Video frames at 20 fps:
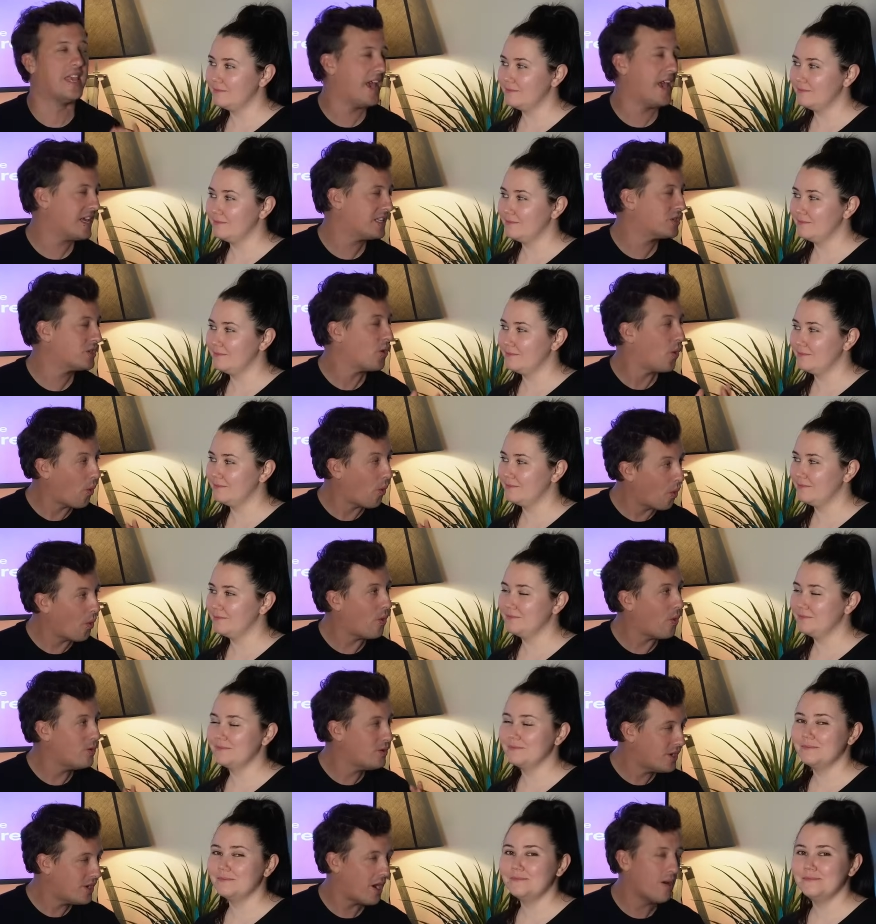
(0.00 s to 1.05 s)
Speaker 1: yes or
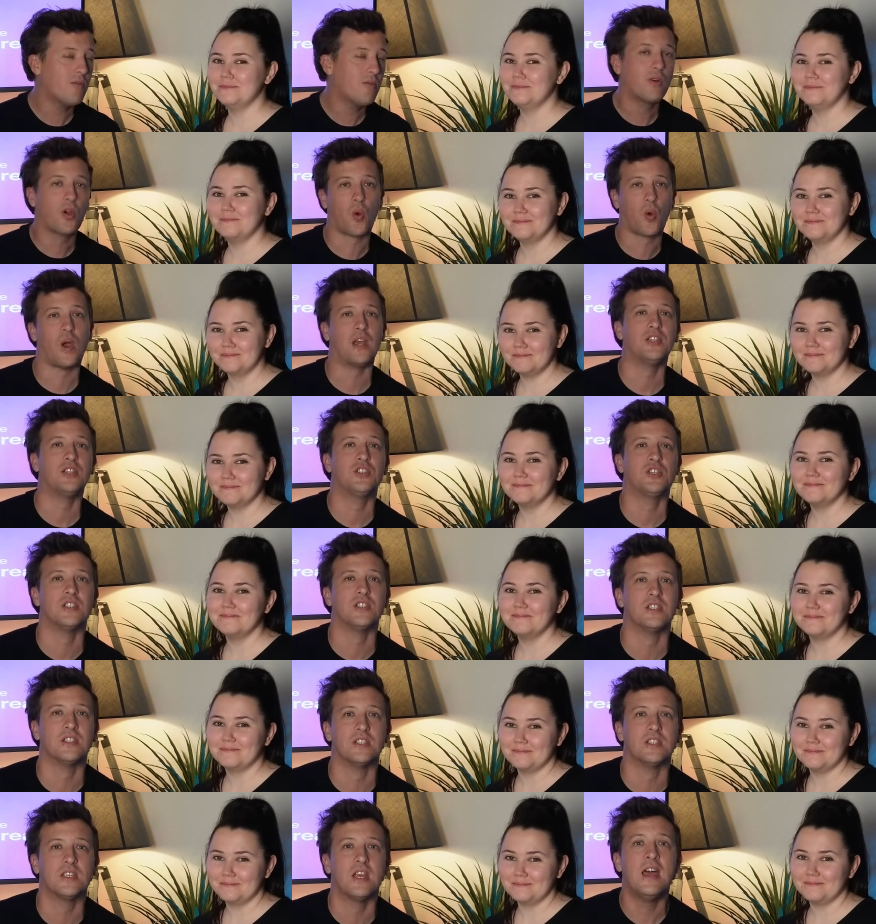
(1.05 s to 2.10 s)
no
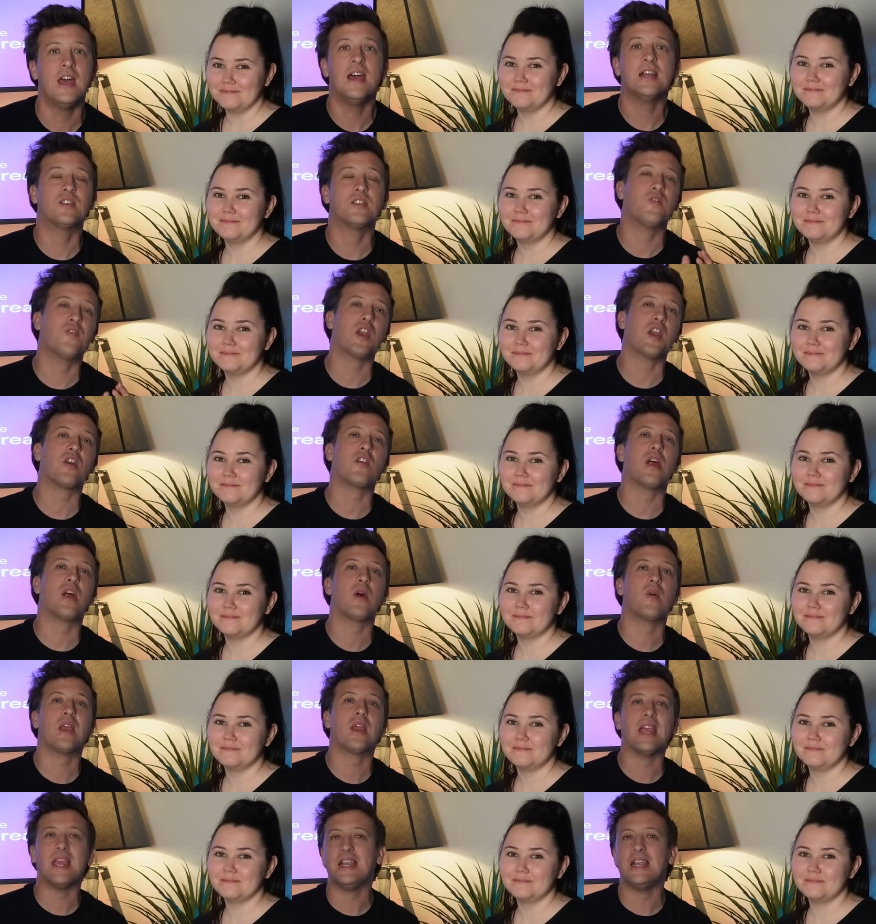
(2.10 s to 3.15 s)
questions to figure
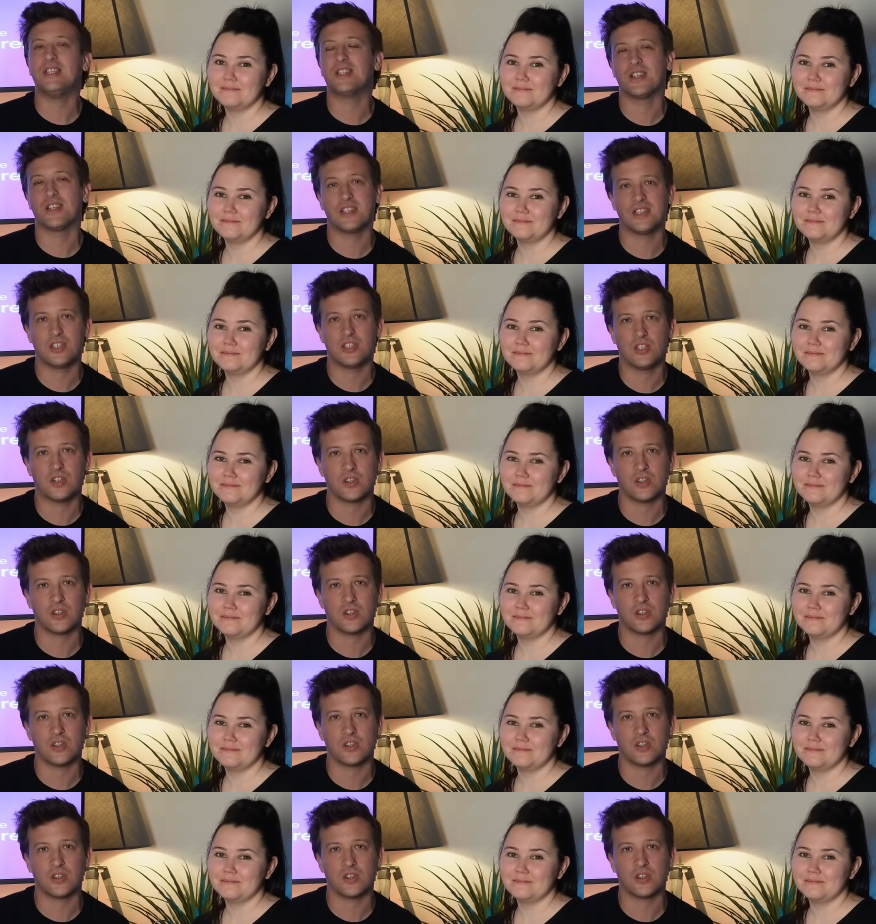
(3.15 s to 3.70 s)
out each other's